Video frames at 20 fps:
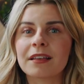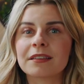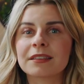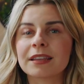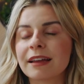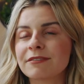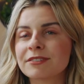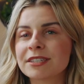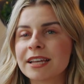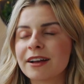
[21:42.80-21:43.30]

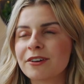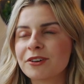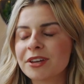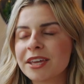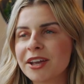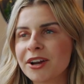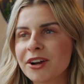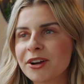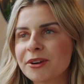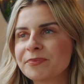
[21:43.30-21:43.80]
lifestyle
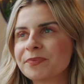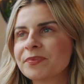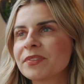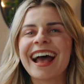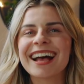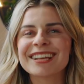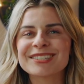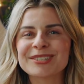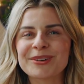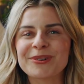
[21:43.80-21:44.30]
here.
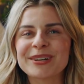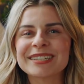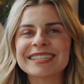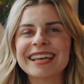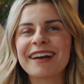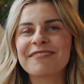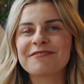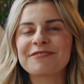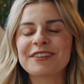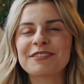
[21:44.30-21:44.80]
As
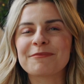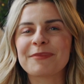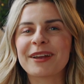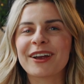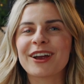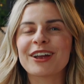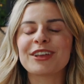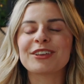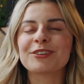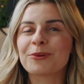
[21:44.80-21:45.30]
always, I'm Faith
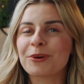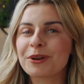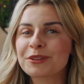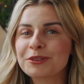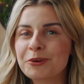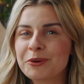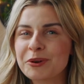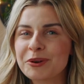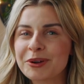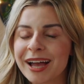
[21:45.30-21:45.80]
Barrett, your
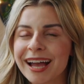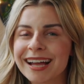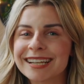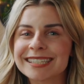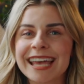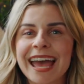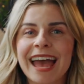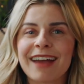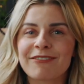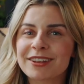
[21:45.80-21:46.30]
local
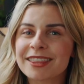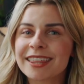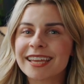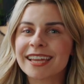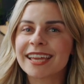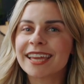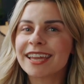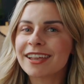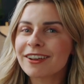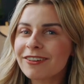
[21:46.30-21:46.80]
guide to
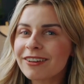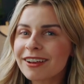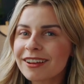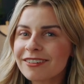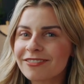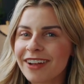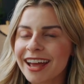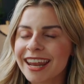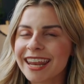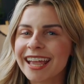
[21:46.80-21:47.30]
everything here
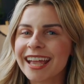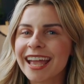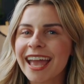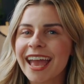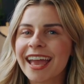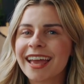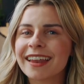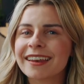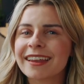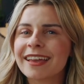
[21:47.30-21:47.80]
in Redding. And